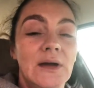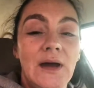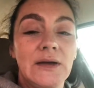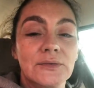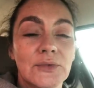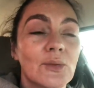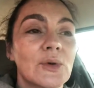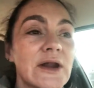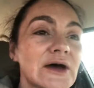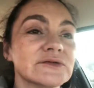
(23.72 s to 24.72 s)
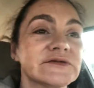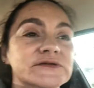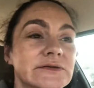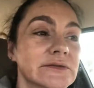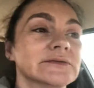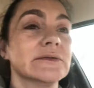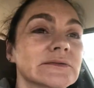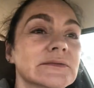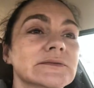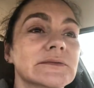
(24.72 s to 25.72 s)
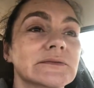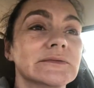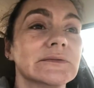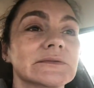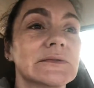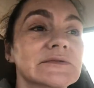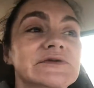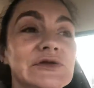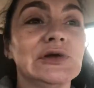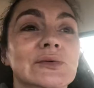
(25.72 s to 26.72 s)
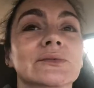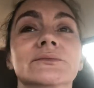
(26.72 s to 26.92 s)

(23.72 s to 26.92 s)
I don't know what else to do.